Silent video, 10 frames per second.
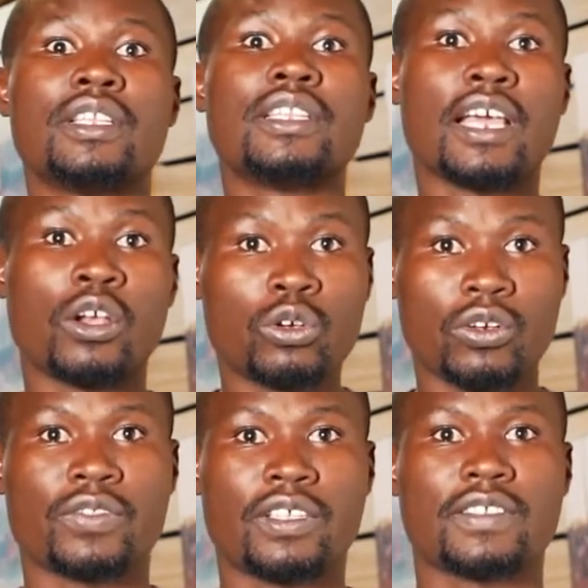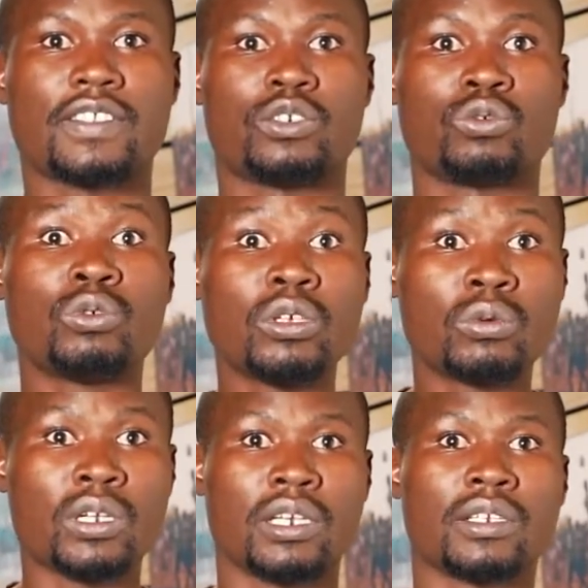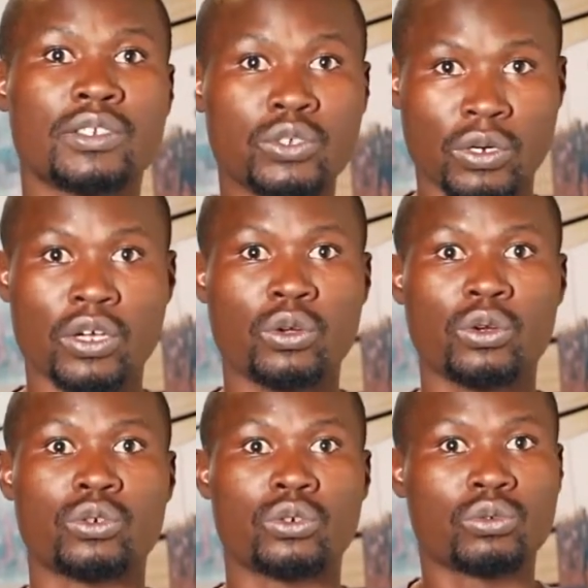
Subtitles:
there are a lot of things that we will struggle,